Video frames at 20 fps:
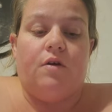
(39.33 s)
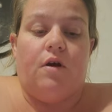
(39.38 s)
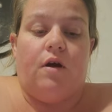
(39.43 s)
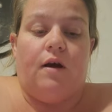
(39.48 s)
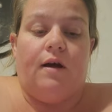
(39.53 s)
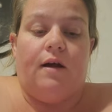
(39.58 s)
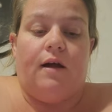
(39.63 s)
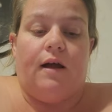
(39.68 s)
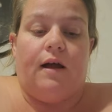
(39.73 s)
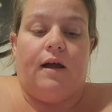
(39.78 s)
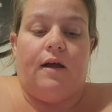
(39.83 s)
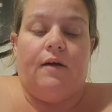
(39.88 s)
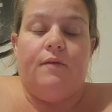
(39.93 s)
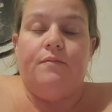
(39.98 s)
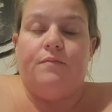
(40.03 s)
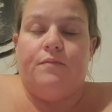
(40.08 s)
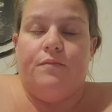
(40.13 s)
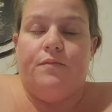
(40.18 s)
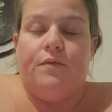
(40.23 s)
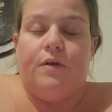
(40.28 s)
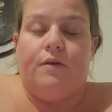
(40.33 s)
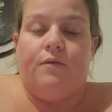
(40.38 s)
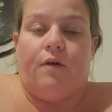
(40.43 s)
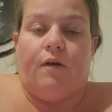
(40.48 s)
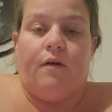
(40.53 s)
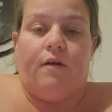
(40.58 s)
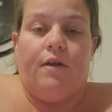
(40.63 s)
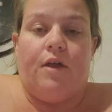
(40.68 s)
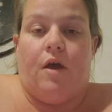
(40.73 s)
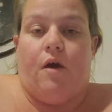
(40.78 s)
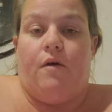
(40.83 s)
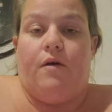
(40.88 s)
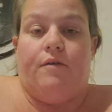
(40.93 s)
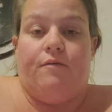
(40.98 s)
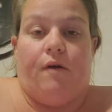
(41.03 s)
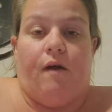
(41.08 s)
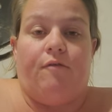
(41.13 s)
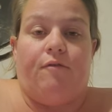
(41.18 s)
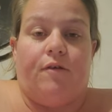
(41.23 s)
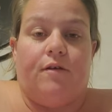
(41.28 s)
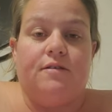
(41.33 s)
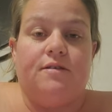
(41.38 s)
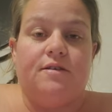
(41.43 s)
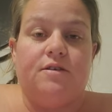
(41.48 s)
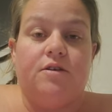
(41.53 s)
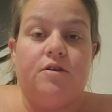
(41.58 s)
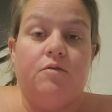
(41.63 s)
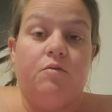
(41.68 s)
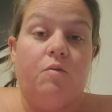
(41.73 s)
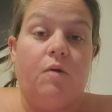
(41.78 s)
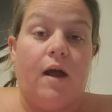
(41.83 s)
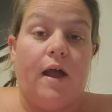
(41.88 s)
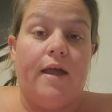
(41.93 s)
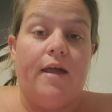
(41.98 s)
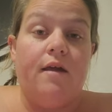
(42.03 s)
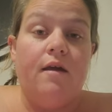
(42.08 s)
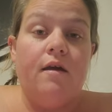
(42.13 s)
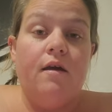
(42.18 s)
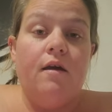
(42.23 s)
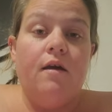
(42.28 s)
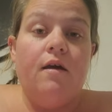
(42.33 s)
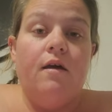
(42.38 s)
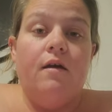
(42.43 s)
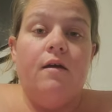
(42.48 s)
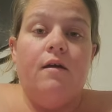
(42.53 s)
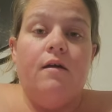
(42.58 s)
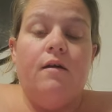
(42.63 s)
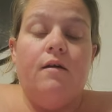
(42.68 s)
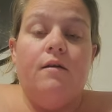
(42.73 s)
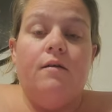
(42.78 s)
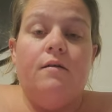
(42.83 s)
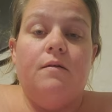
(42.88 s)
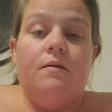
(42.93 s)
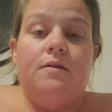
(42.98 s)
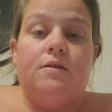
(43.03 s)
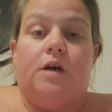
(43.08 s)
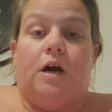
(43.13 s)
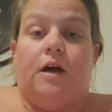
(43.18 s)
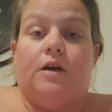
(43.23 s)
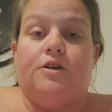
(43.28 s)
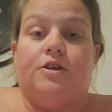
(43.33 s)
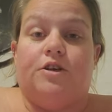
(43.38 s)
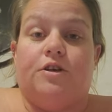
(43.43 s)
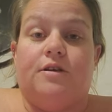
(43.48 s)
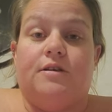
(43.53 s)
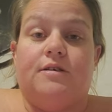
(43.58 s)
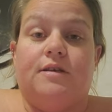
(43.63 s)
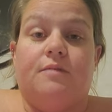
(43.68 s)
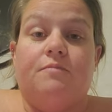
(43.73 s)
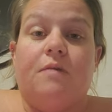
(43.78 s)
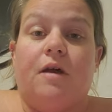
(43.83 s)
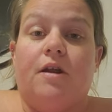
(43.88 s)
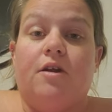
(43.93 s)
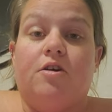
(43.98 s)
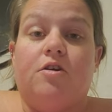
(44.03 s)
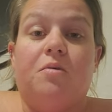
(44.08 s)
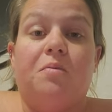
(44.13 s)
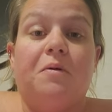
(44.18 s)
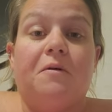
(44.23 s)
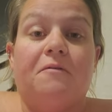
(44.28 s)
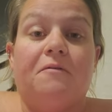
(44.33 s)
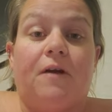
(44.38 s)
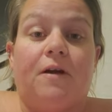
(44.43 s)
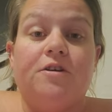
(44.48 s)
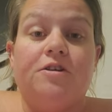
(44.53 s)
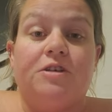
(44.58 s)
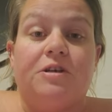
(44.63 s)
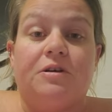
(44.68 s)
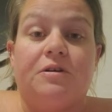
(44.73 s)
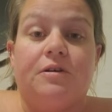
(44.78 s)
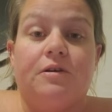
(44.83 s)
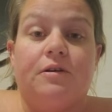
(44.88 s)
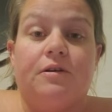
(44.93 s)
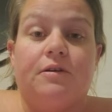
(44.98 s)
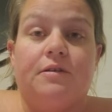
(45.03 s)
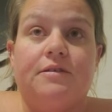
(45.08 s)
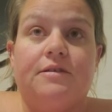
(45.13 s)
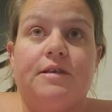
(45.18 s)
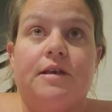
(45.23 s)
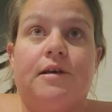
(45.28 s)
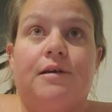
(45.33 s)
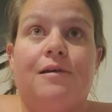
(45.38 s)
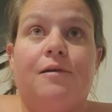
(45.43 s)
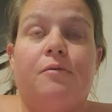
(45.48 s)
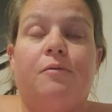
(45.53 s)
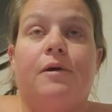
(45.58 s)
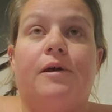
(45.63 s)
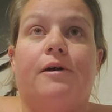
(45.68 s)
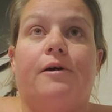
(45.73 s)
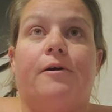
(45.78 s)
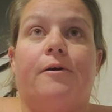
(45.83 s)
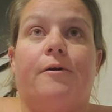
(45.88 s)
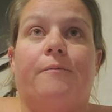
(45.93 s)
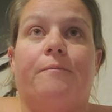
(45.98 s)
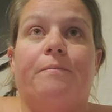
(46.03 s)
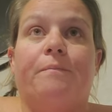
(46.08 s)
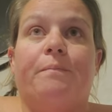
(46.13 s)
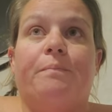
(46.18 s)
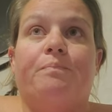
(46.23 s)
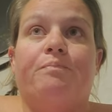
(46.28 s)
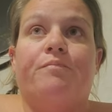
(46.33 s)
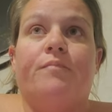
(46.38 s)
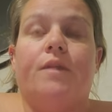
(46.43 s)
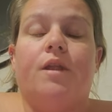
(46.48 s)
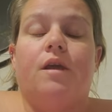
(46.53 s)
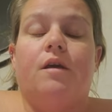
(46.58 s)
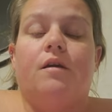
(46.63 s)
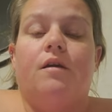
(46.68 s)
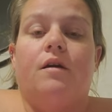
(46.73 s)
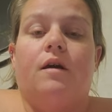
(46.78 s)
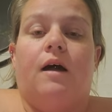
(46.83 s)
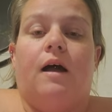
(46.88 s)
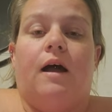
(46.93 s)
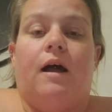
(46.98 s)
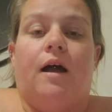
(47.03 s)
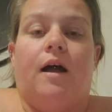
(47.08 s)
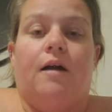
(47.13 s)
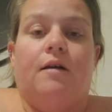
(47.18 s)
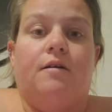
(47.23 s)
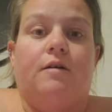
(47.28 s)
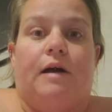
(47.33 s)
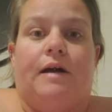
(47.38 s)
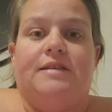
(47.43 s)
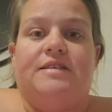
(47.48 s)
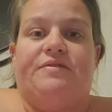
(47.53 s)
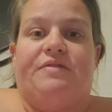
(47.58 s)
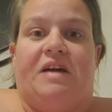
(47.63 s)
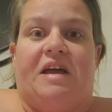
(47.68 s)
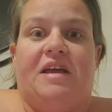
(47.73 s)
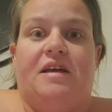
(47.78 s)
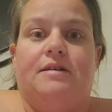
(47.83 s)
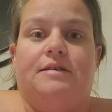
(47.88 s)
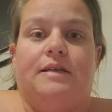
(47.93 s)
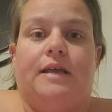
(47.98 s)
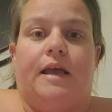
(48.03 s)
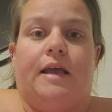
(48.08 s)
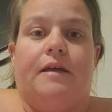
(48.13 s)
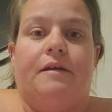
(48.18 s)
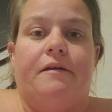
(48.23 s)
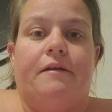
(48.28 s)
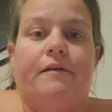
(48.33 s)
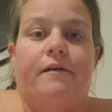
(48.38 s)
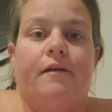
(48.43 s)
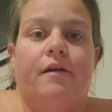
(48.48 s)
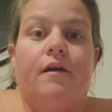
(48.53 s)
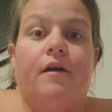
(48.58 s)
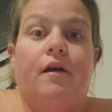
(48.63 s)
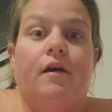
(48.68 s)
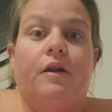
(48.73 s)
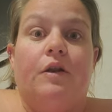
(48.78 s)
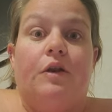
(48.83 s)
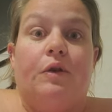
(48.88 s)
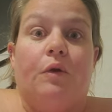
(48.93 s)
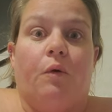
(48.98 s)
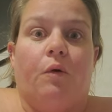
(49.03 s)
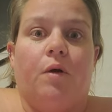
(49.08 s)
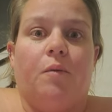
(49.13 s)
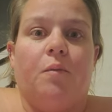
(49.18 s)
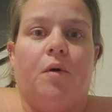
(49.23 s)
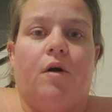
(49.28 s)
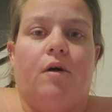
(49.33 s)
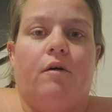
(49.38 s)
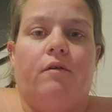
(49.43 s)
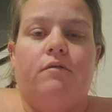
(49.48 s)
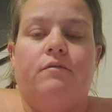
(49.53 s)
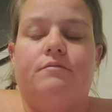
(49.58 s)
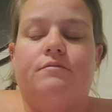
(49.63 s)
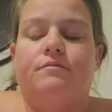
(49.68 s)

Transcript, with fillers: uh, you know, in reference to what doctors and medical professionals will uh, classify as like normal.